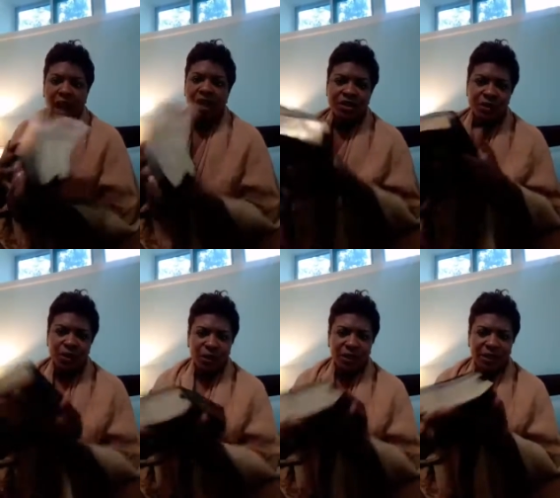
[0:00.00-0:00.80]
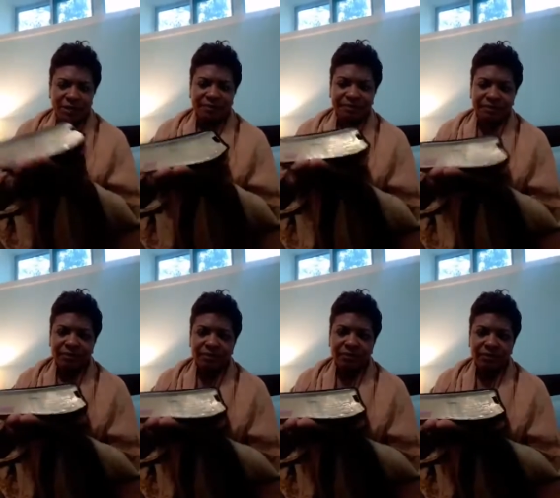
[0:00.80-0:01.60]
our sword,
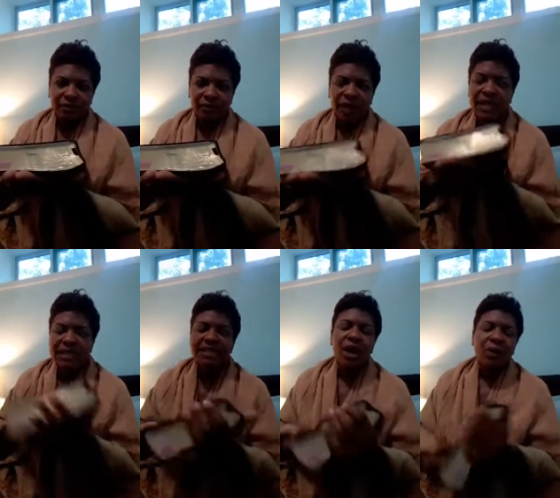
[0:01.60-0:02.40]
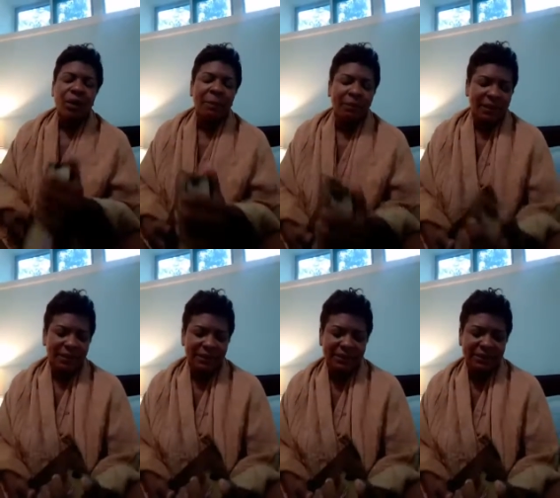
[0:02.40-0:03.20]
it is our
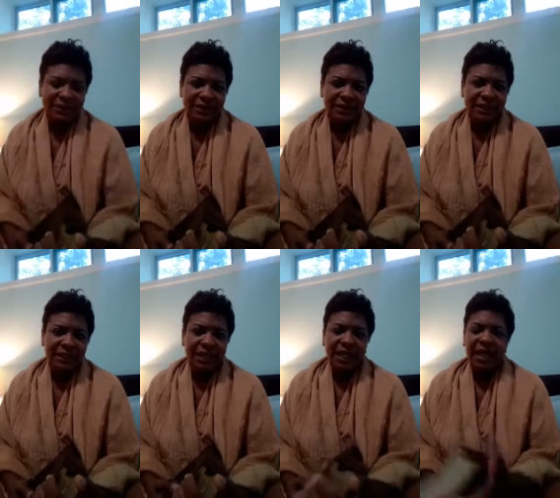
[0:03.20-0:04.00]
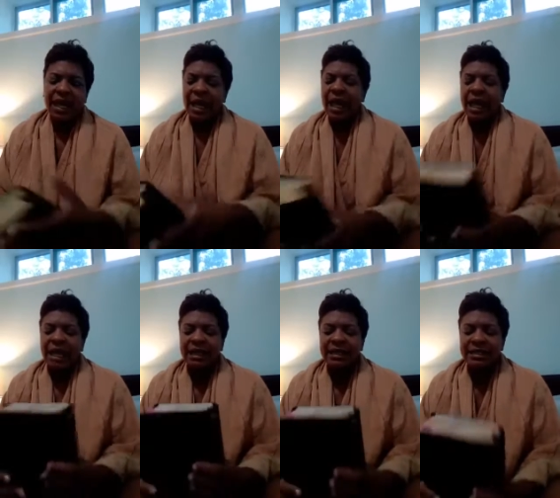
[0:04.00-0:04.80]
weapon.
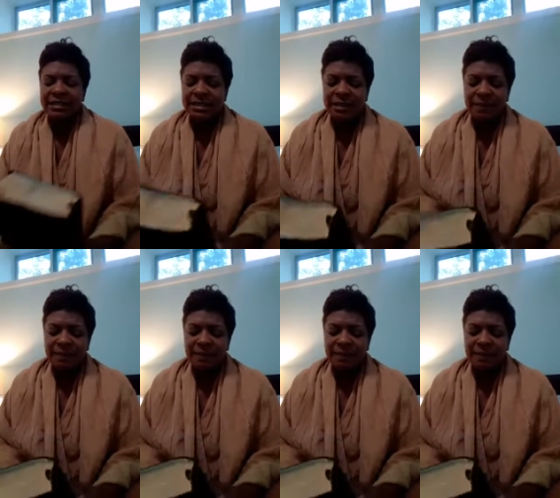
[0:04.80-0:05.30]
And